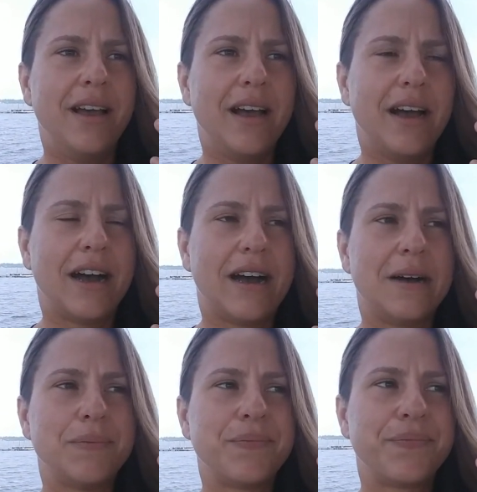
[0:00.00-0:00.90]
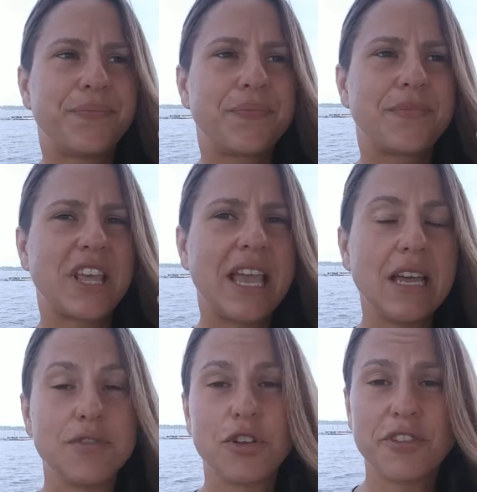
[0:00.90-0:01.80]
Um, the
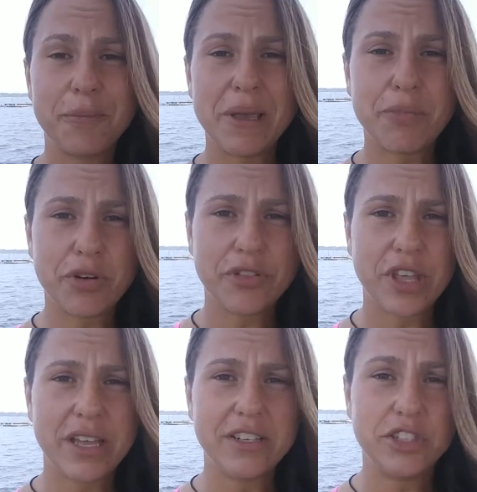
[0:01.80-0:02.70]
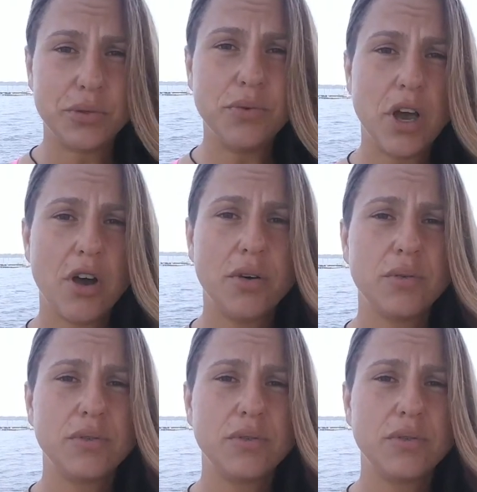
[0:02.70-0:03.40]
handful of people that do know,